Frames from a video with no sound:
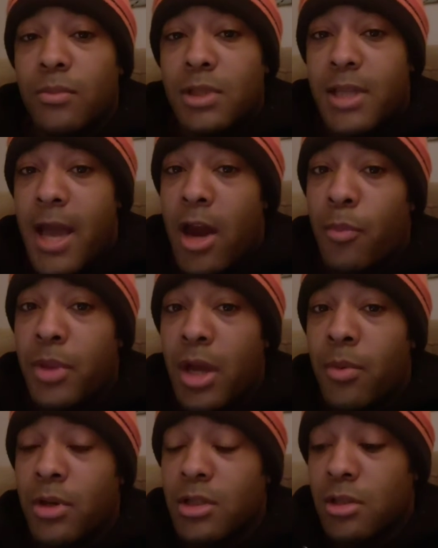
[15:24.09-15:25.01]
Seattle
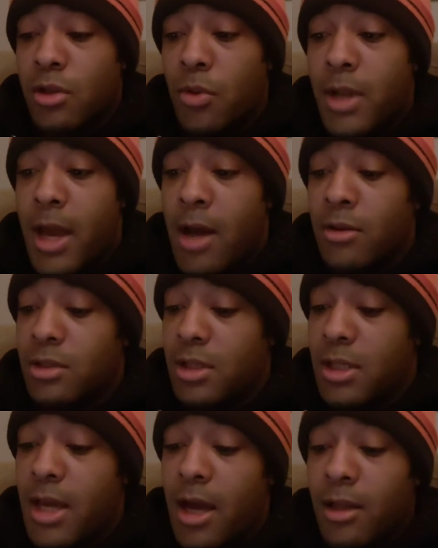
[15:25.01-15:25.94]
be able to slow down
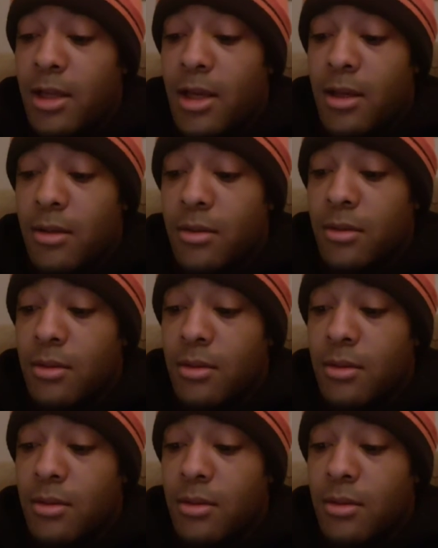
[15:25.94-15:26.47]
Zeke Elliott?